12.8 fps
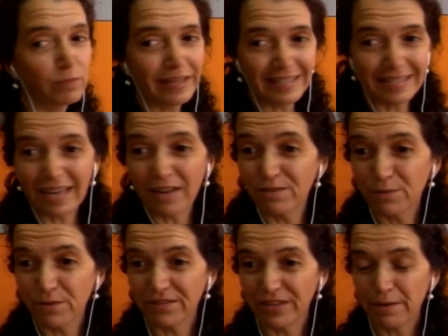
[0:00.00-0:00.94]
let's start
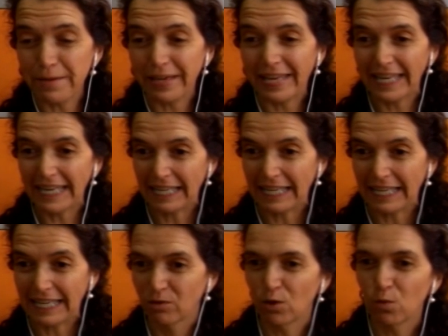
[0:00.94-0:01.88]
from the very beginning.
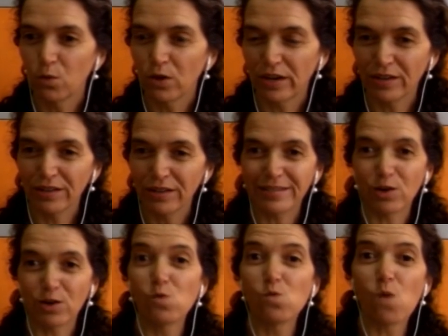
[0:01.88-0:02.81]
The world is
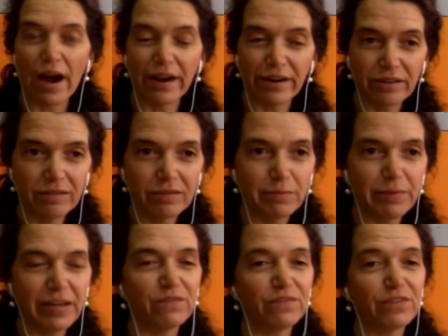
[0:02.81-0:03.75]
all water,
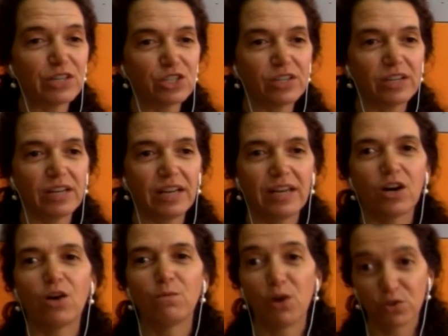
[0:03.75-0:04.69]
but unfortunately,
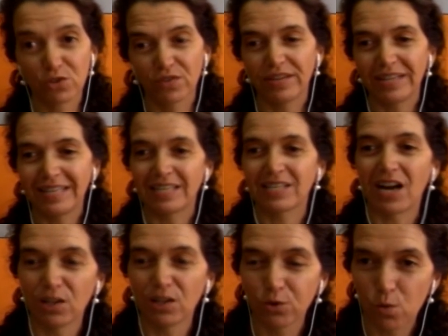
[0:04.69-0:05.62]
most of it is
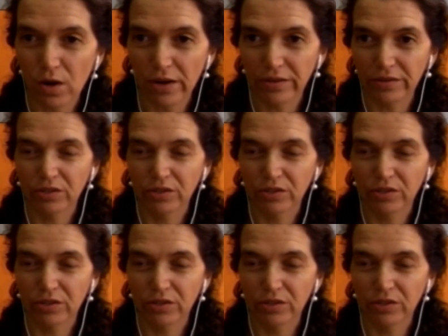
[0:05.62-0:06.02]
salt water.